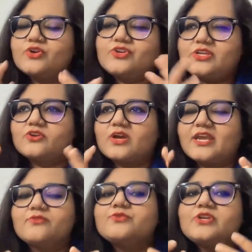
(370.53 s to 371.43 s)

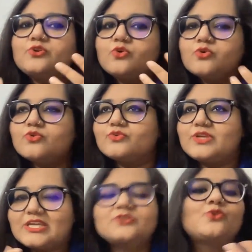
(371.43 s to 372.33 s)

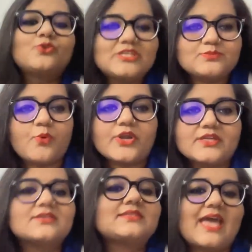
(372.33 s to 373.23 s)
need to know these
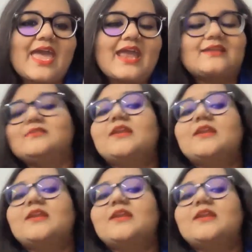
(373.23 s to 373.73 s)
pointers ahead.